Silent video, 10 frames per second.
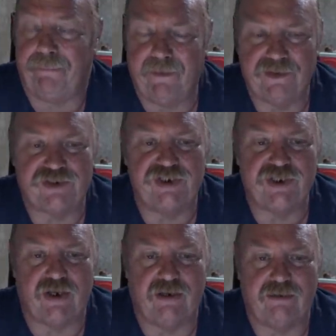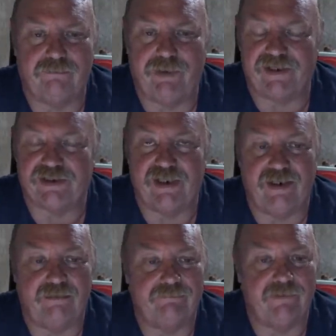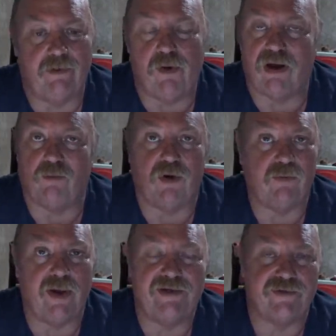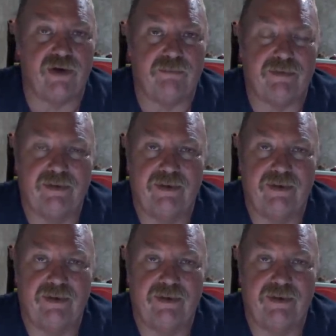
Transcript: she's gonna basically go on a one-way trip